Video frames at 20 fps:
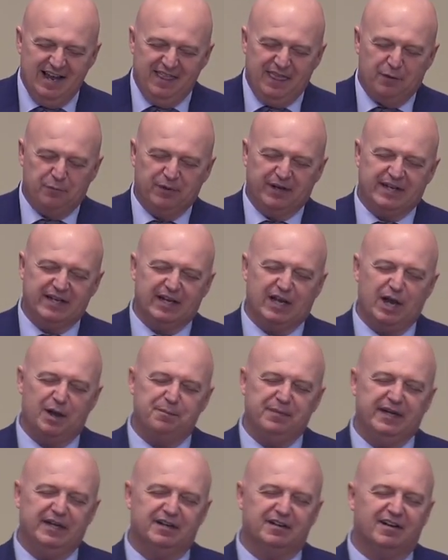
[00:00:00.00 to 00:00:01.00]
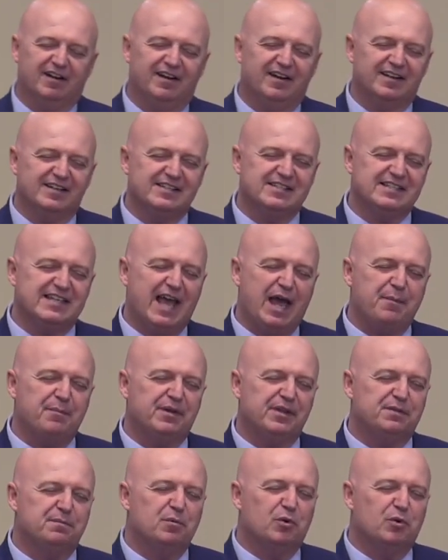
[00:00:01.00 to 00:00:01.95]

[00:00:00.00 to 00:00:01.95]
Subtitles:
that we can come here on Sabbath